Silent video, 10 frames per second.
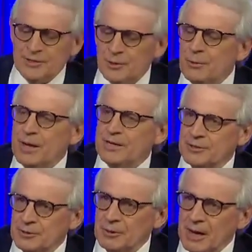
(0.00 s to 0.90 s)
no way to
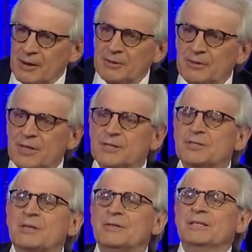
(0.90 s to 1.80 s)
grow out of
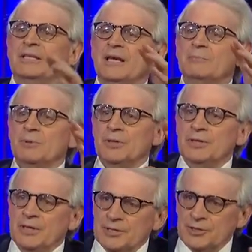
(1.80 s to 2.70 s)
this. The debt
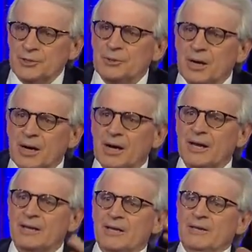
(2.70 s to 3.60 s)
burden is too
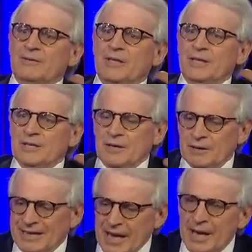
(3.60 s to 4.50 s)
high.
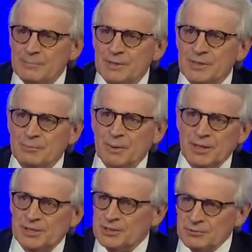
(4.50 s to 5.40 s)
The gap in the budget,